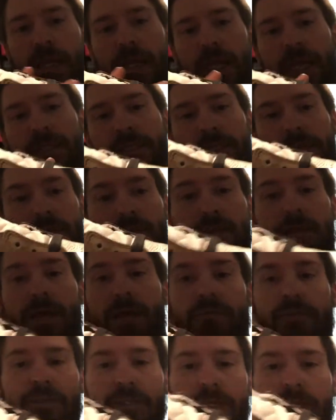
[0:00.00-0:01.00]
of less, there's
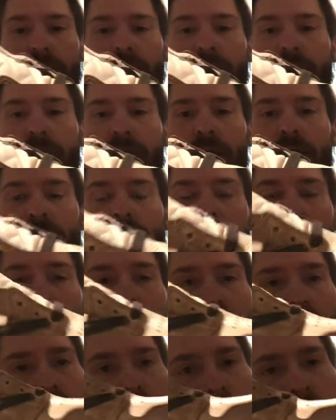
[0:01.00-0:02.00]
obviously
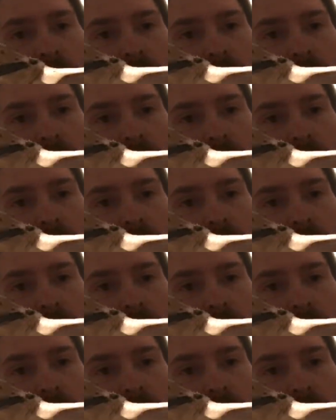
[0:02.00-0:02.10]
less going